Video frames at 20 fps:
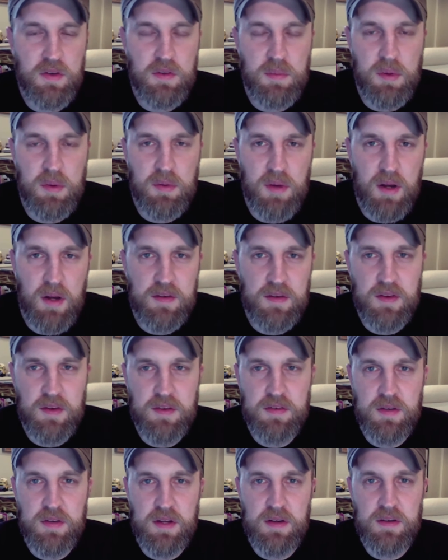Writers and
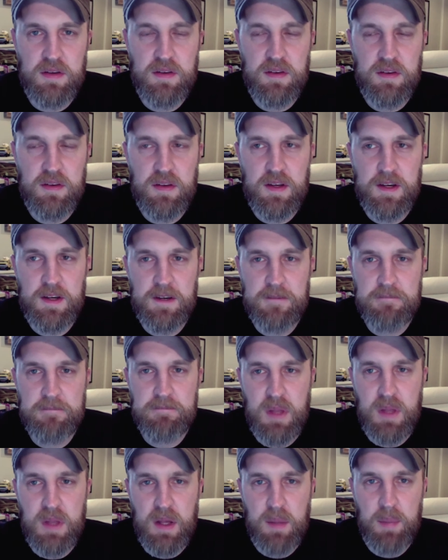Illustrators,
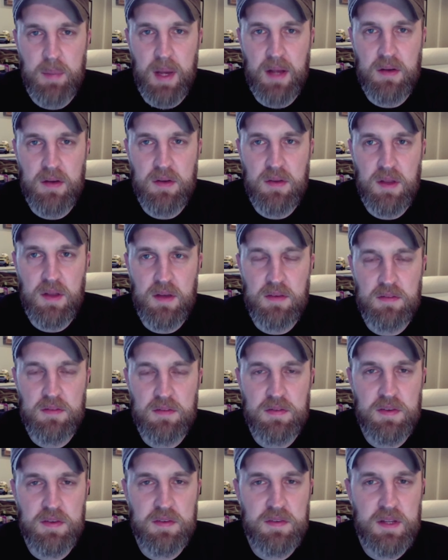back in
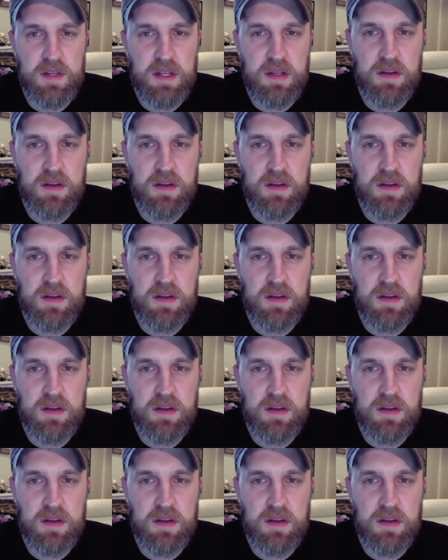2015.